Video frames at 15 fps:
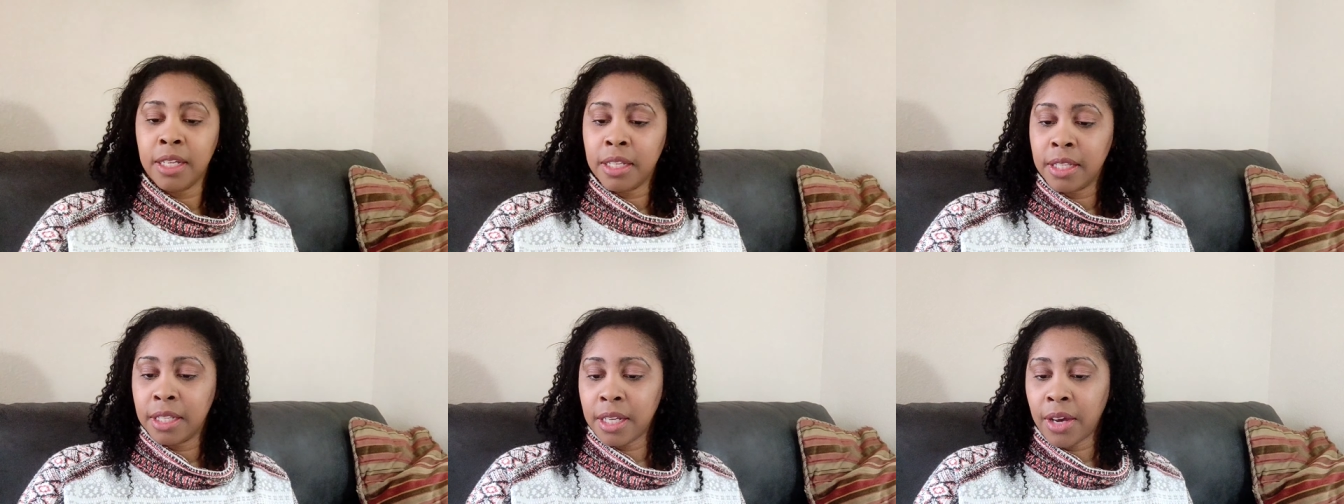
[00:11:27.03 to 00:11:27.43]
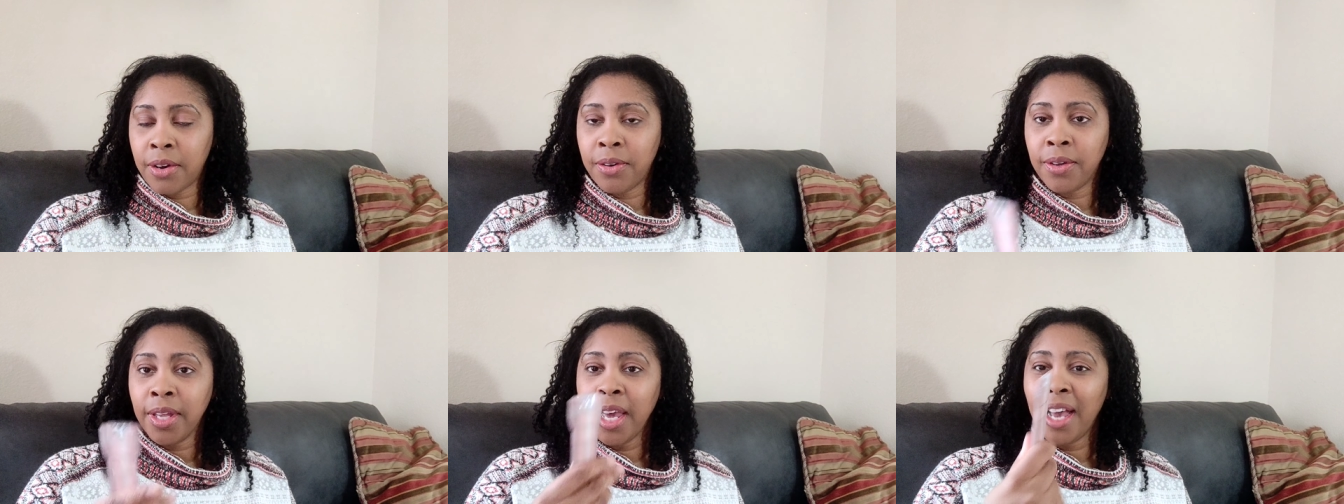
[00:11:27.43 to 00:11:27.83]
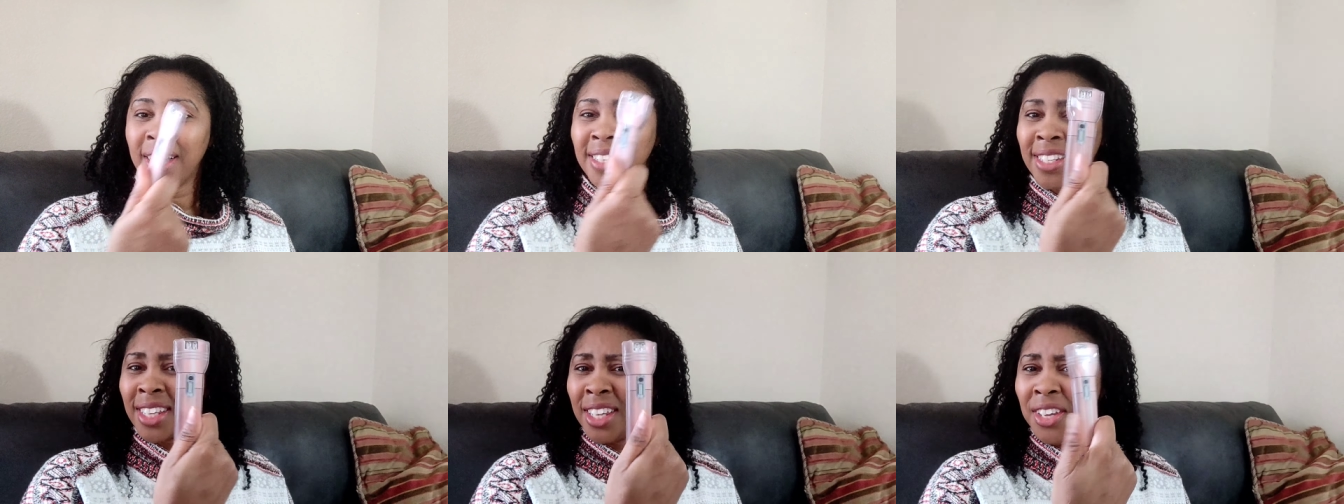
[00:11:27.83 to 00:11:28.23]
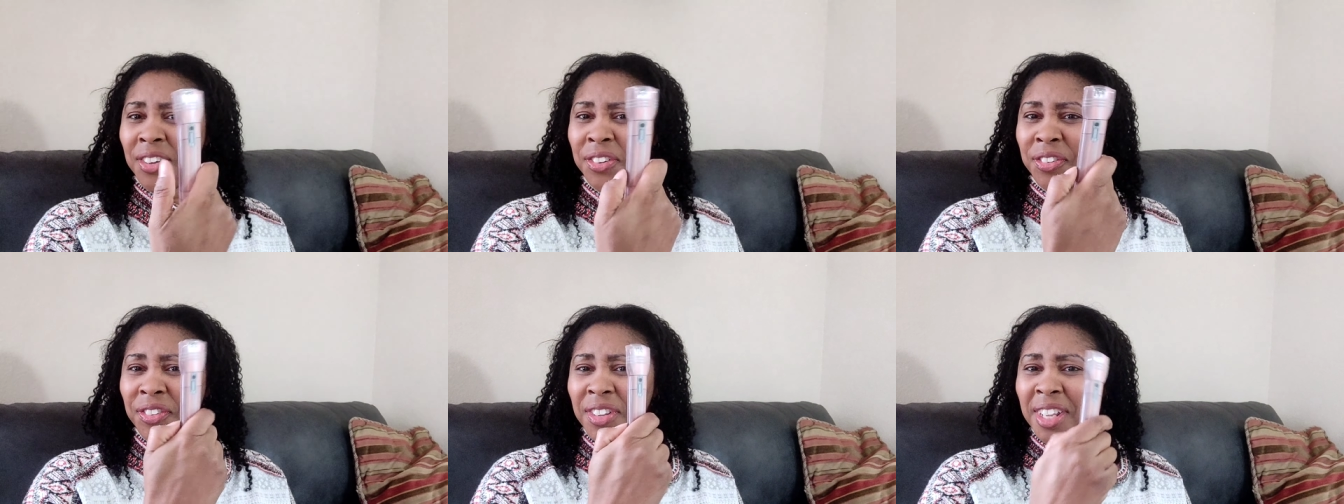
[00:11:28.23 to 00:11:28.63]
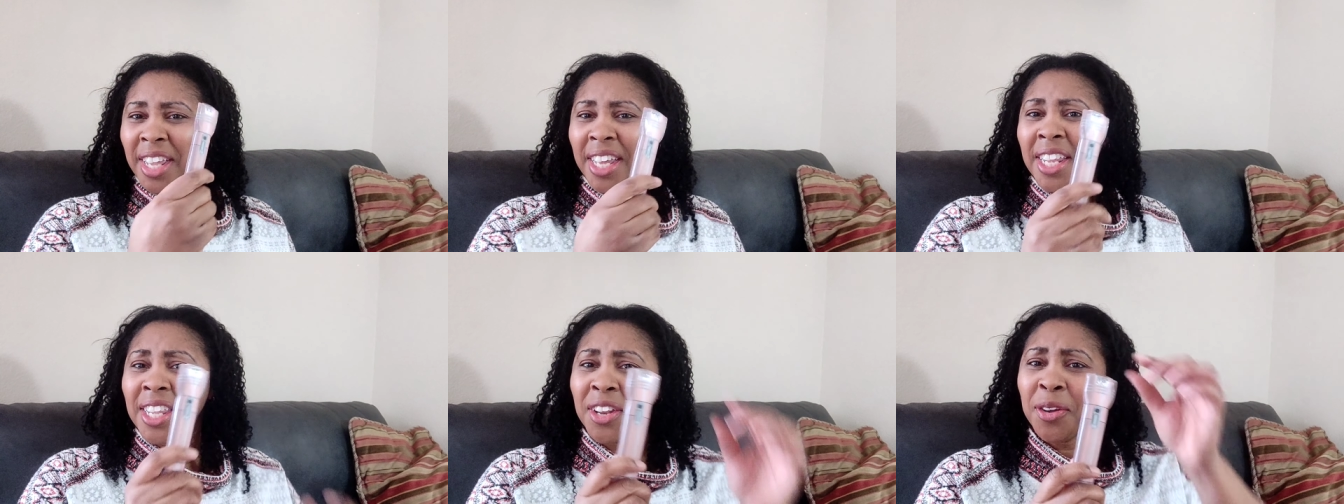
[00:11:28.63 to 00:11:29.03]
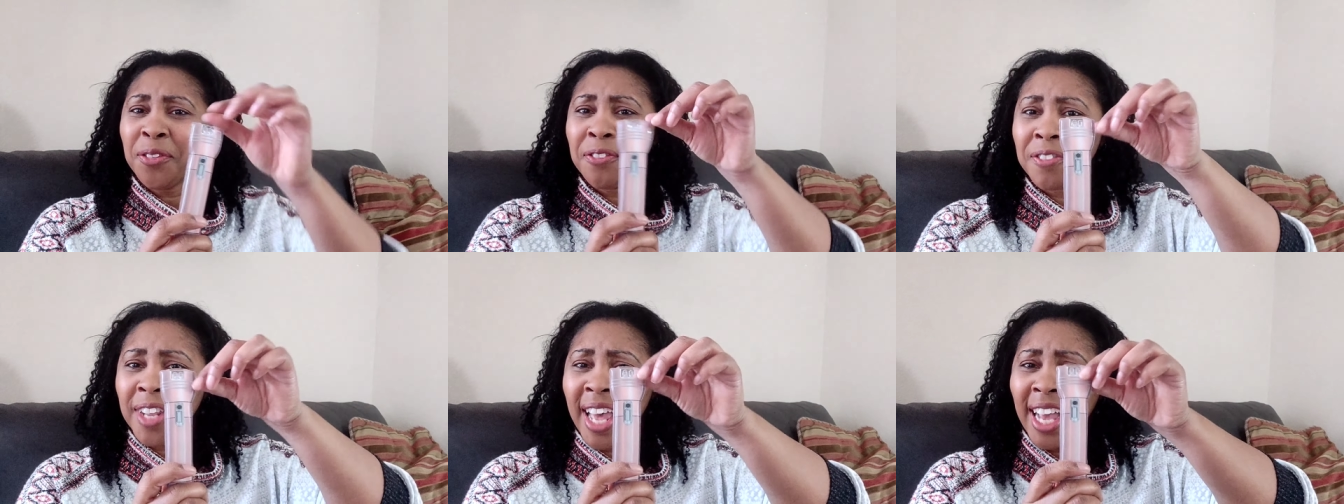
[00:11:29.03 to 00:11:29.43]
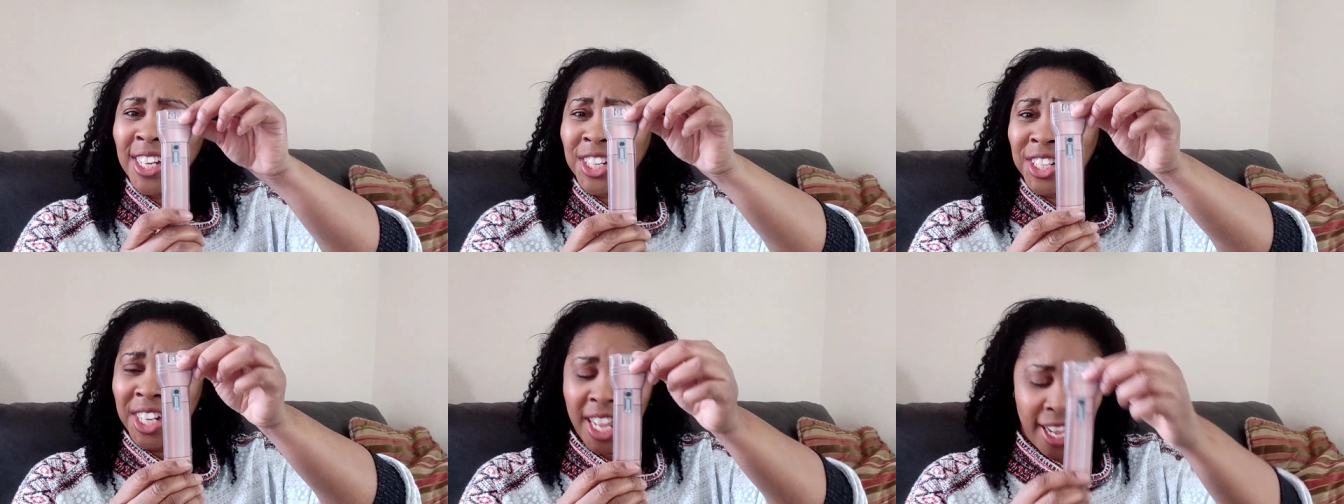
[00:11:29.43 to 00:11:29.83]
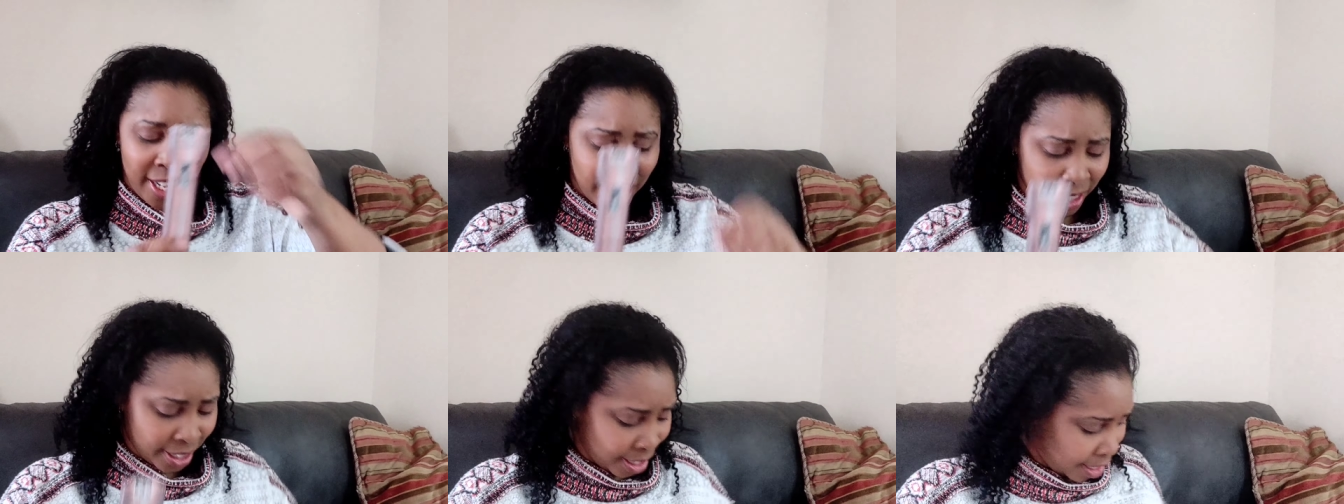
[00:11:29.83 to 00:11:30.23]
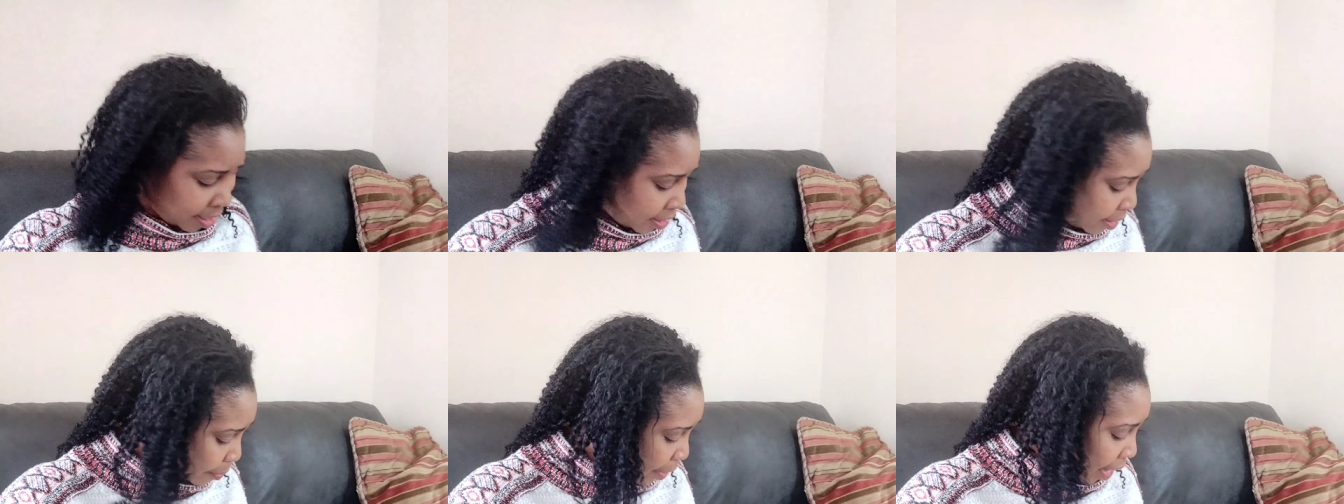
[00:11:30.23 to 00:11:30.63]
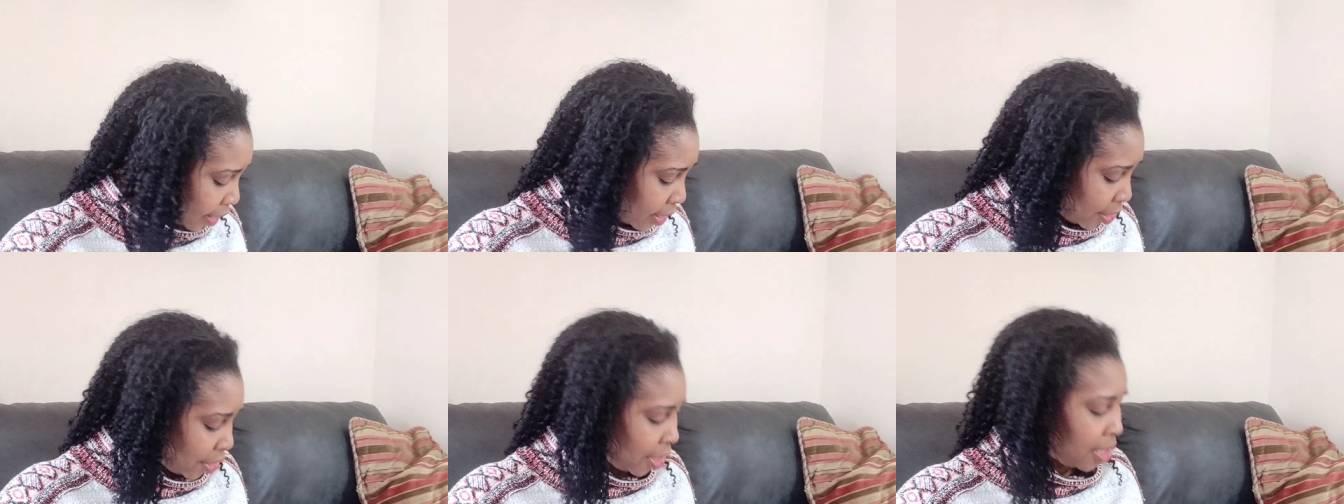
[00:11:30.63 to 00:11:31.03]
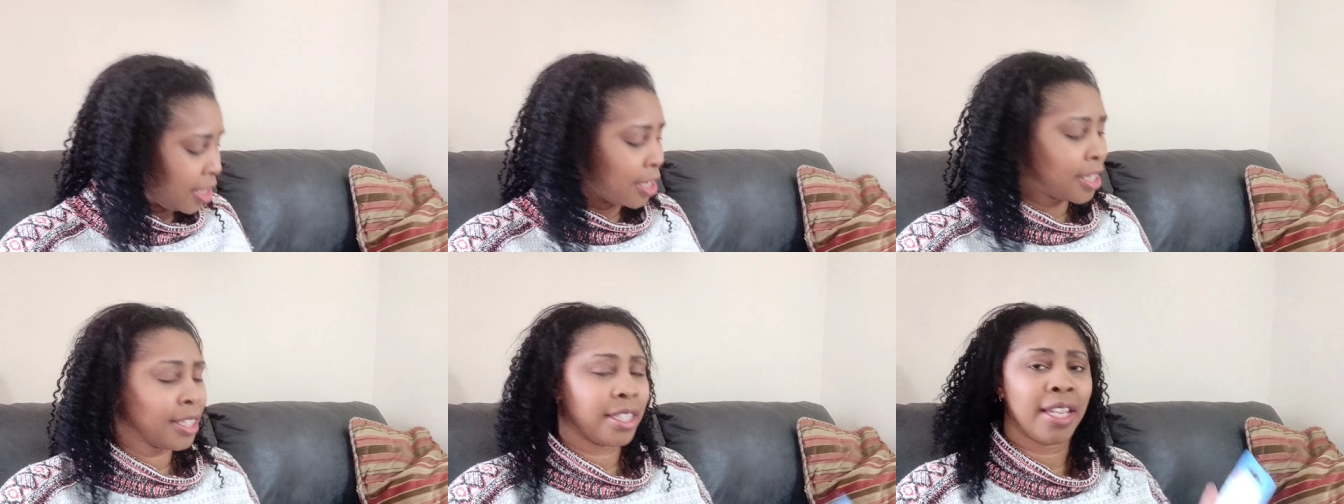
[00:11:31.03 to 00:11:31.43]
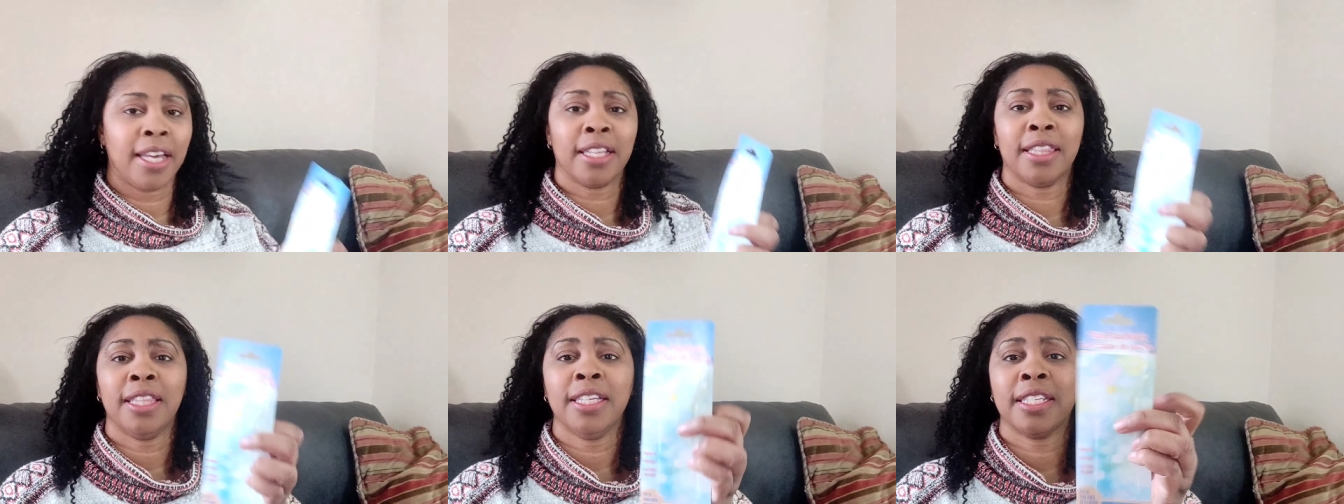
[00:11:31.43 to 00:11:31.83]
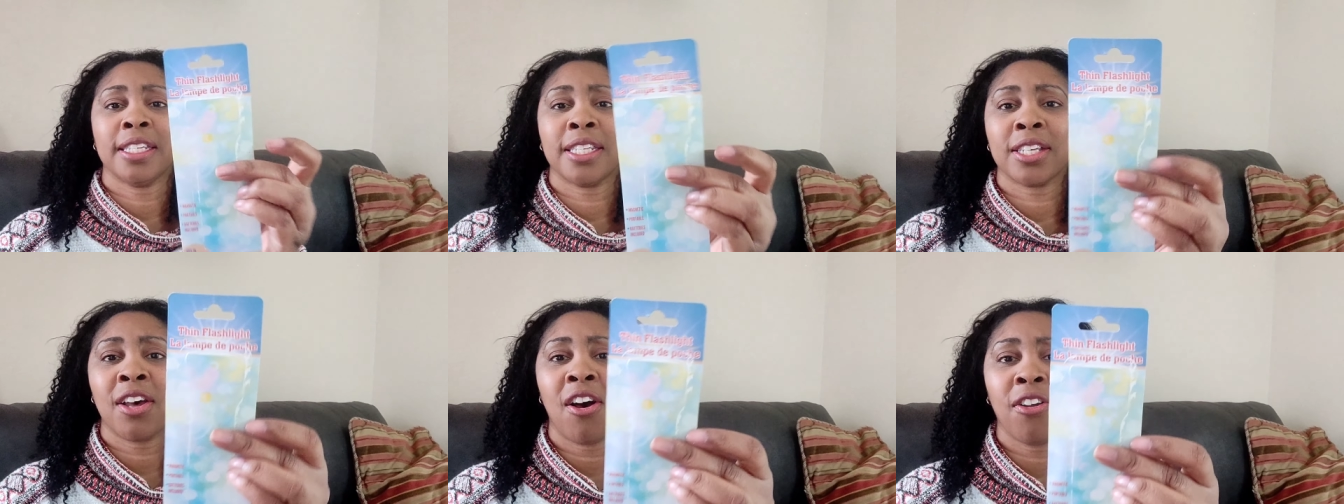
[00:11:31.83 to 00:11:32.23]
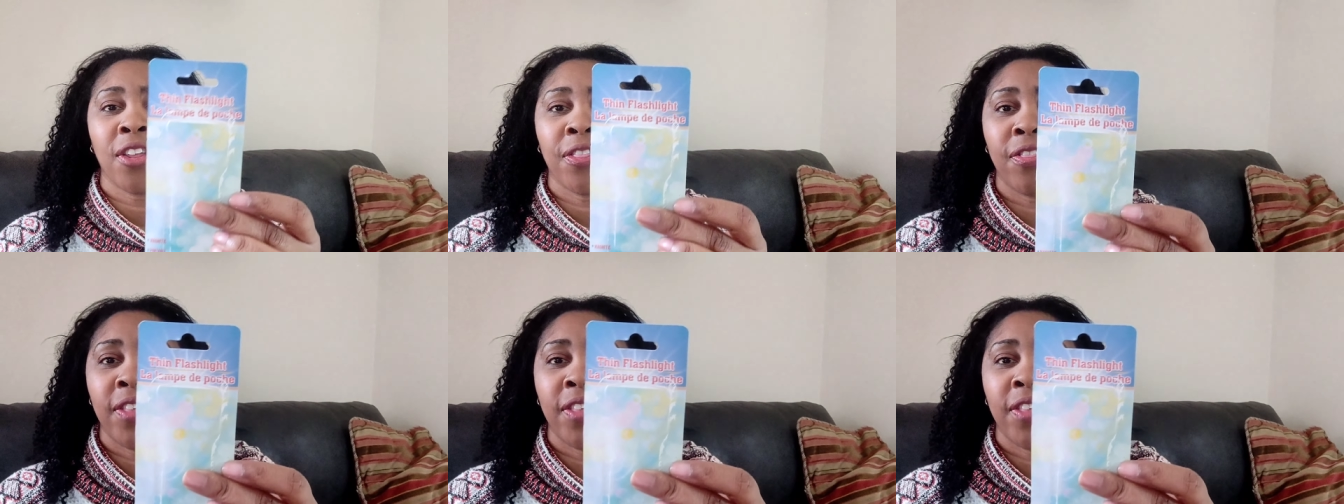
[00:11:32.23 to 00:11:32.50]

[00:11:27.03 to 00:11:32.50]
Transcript: So yeah, it's cute, like a little flashlight, and the packaging looks like this. It's called a